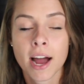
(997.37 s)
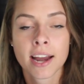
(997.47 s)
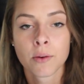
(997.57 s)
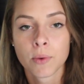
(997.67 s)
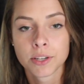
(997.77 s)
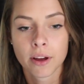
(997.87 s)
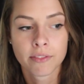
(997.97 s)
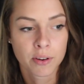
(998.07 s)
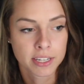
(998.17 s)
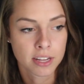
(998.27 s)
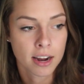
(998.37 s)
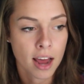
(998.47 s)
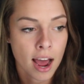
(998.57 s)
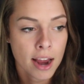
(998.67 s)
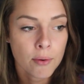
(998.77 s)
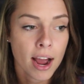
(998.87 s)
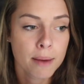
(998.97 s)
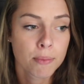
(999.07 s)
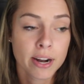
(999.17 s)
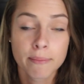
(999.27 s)
ride and what do I focus on? I
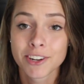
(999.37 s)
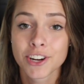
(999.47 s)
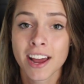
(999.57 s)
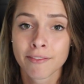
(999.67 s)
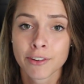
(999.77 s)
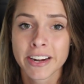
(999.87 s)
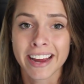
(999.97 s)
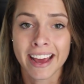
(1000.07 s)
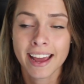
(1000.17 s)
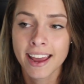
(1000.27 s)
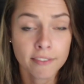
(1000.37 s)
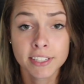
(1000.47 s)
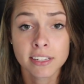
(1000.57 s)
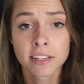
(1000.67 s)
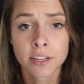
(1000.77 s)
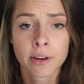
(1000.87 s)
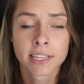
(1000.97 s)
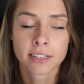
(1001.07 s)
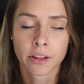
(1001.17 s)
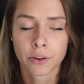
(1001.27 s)
ride pretty much every day. If it's not Zoe,
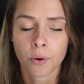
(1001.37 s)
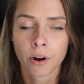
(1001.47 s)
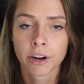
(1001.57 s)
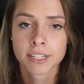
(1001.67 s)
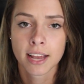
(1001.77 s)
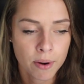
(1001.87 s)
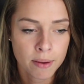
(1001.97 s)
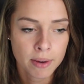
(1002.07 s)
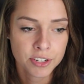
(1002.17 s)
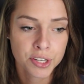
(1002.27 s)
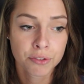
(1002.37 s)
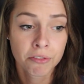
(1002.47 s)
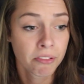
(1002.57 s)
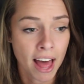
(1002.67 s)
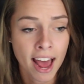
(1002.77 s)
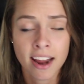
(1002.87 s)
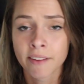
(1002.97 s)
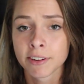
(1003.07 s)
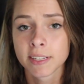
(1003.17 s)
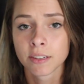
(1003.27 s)
it's another horse. I pretty much do flat
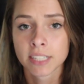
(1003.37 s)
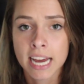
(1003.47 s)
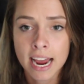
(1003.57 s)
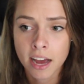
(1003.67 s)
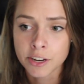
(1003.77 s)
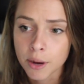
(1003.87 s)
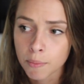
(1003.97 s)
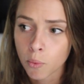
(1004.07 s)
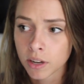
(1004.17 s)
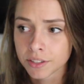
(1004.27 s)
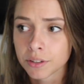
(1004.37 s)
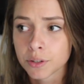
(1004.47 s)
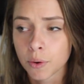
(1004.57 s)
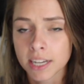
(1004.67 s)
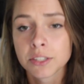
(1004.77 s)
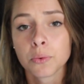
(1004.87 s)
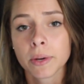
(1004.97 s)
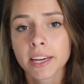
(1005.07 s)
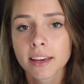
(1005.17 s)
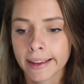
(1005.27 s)
every single day. I jump once or twice a
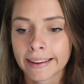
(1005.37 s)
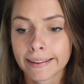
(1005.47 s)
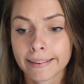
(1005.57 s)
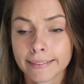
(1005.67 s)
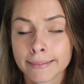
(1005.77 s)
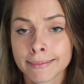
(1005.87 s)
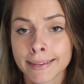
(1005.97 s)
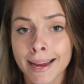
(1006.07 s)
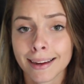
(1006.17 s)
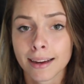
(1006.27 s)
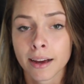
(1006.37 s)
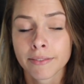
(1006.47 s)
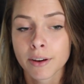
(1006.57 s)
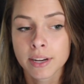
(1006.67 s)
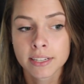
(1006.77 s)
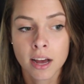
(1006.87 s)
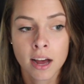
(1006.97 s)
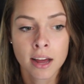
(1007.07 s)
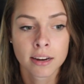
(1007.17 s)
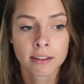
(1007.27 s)
week, and yeah, I focus
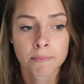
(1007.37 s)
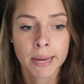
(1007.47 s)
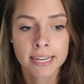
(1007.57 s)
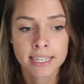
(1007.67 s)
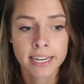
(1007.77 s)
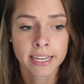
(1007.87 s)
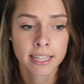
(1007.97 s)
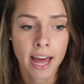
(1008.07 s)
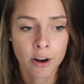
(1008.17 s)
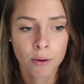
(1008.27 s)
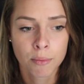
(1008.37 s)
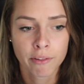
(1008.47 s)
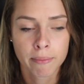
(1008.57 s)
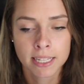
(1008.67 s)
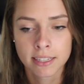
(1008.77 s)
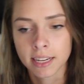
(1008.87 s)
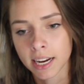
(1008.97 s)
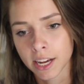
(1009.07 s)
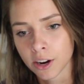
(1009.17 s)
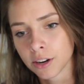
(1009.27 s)
on bending and lateral movements and
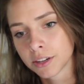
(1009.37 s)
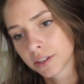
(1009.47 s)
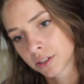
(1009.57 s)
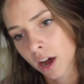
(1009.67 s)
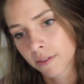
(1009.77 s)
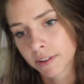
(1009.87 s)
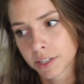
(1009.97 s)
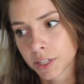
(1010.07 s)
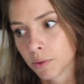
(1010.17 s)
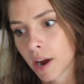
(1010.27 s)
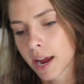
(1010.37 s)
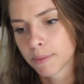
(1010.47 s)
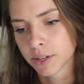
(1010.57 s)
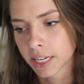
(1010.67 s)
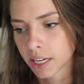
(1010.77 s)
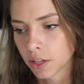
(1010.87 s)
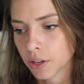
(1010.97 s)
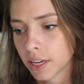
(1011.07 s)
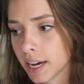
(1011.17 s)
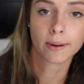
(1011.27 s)
getting her to soften to the right,
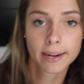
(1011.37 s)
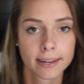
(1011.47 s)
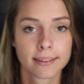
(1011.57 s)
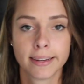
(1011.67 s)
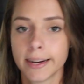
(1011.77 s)
particularly. Working